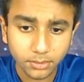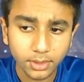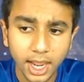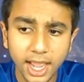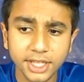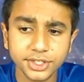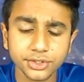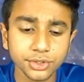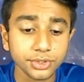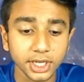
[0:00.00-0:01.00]
has
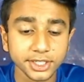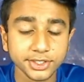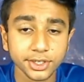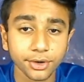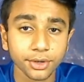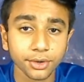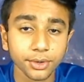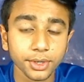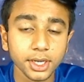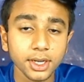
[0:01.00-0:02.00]
two sides that are
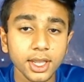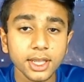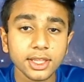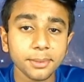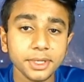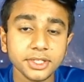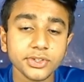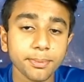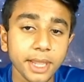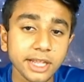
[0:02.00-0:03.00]
congruent, that means
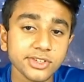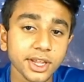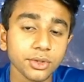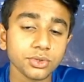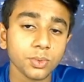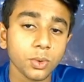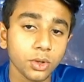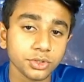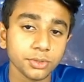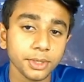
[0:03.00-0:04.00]
the base angles will
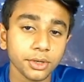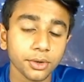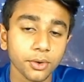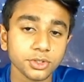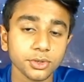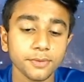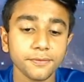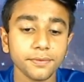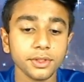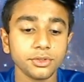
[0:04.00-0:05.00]
also be congruent. So
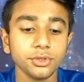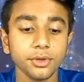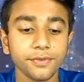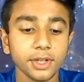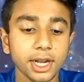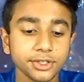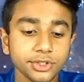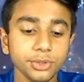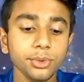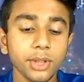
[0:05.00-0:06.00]
if it has
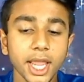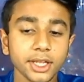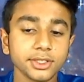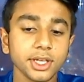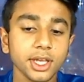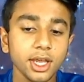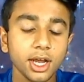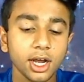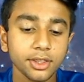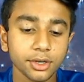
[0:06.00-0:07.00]
two legs
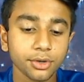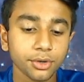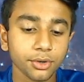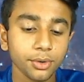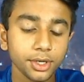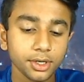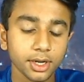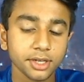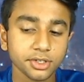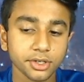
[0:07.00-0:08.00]
that are congruent in an
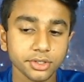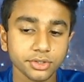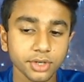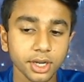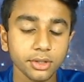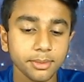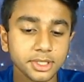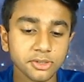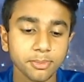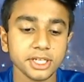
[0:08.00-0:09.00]
isosceles triangle, that
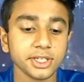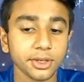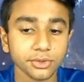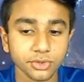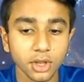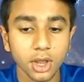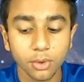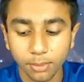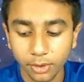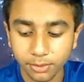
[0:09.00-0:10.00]
means the base angles
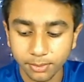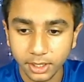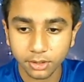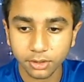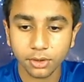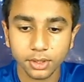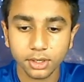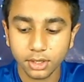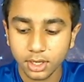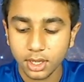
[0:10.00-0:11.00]
will both be congruent.
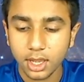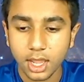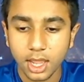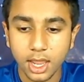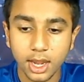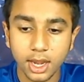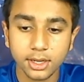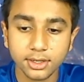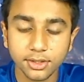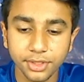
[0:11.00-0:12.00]

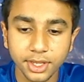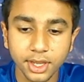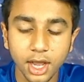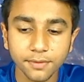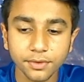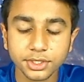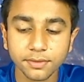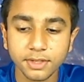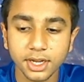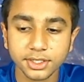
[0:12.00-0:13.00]
And the converse of
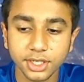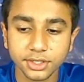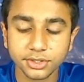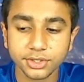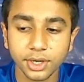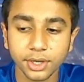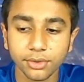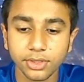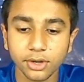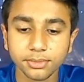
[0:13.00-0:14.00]
the isosceles triangle
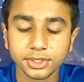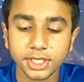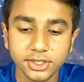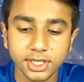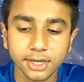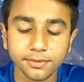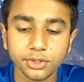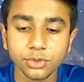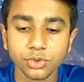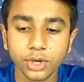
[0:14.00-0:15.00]
theorem states that if two